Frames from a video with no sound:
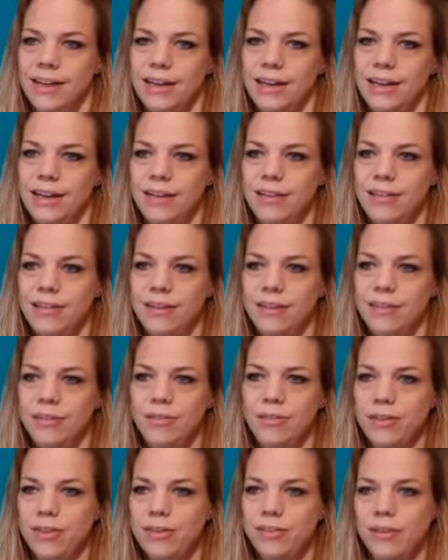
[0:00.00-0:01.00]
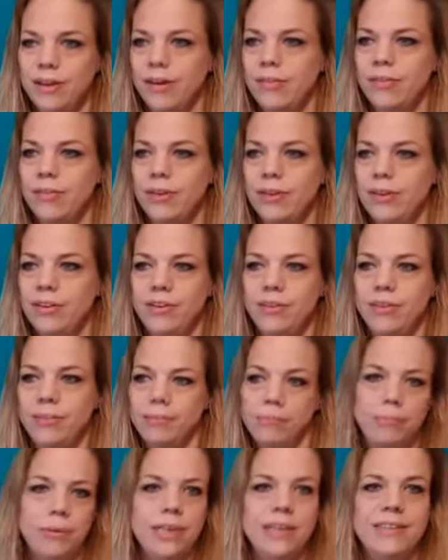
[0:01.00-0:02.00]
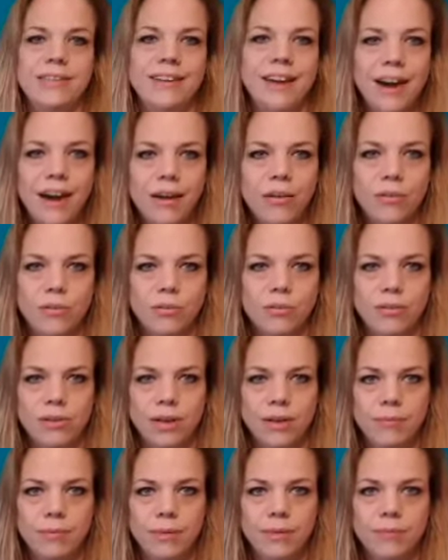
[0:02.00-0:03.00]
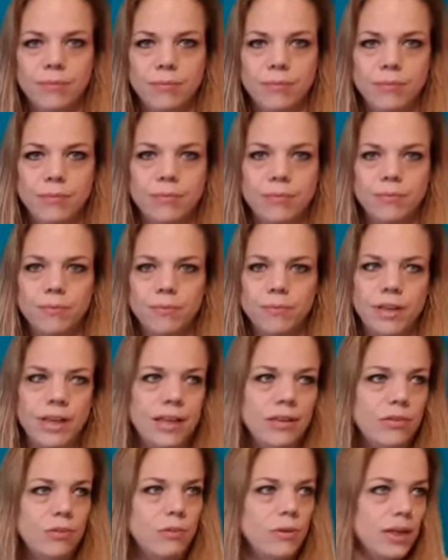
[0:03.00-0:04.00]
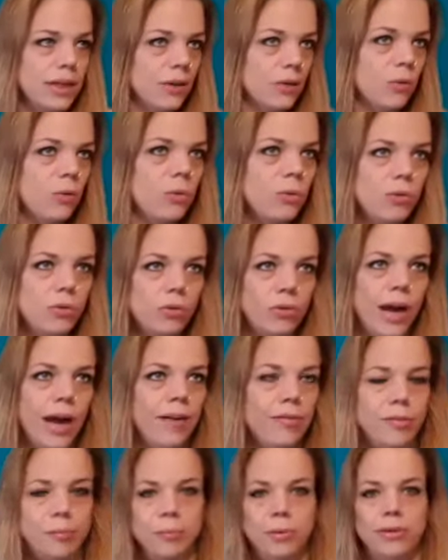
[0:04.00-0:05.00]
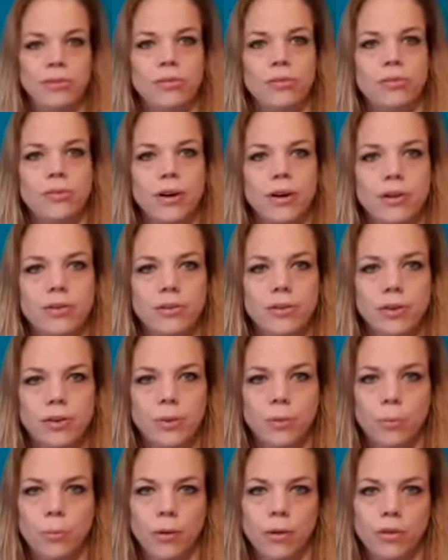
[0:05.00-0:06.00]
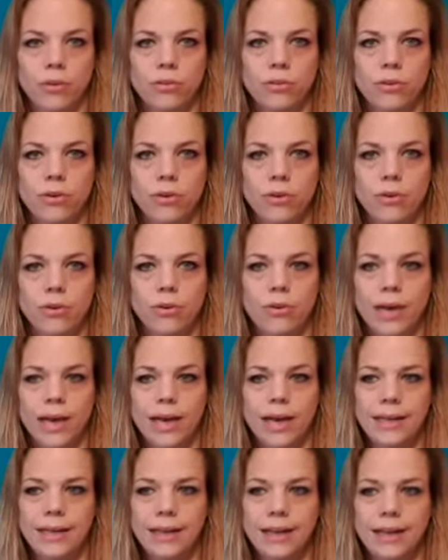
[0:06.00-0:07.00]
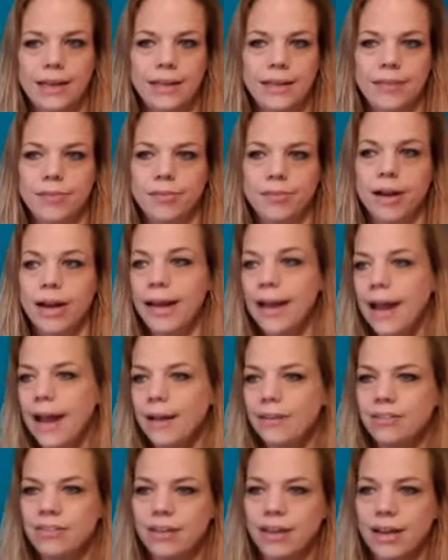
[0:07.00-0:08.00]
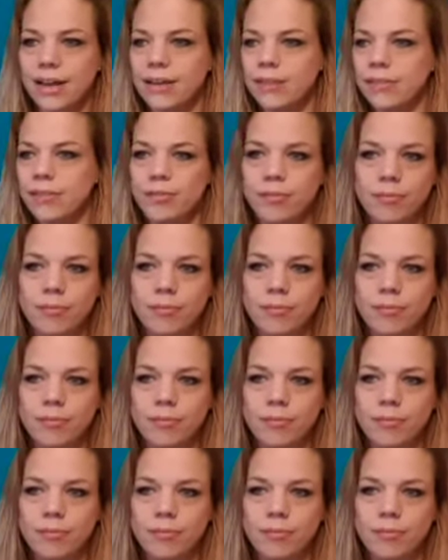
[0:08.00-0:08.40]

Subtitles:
it fits everybody's house. I mean, it's really cool to have a piece of art on your wall. So, and if I ask like